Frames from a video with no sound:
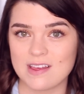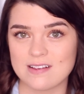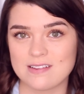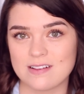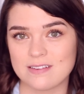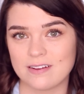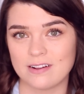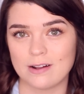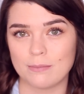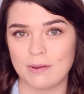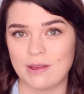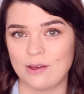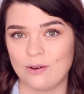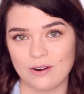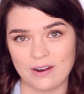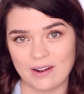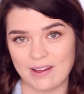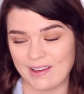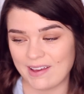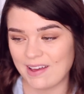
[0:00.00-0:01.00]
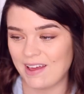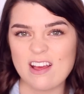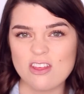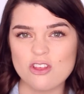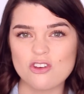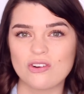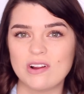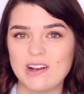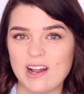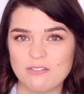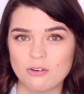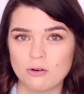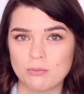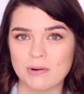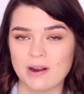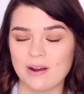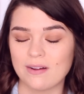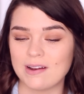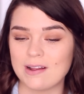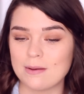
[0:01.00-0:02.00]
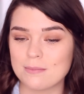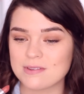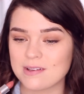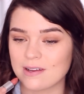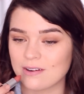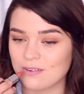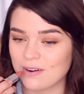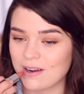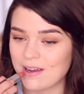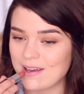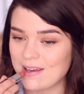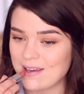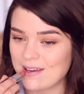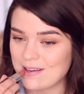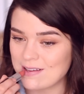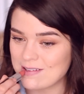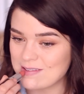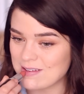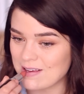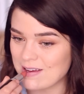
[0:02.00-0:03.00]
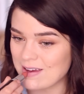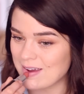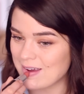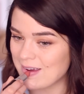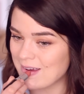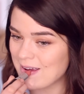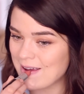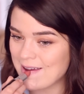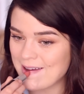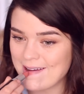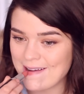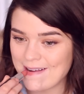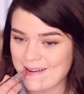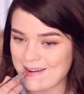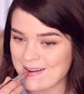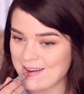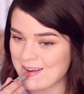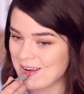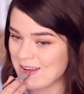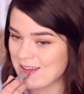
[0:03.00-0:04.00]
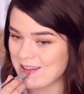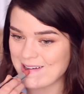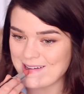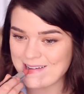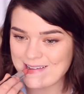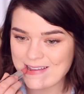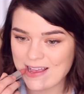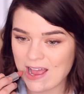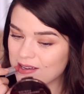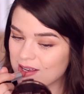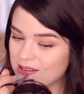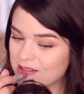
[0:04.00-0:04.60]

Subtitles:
This is going to be your like entry level brown lipstick right here, so let's do this.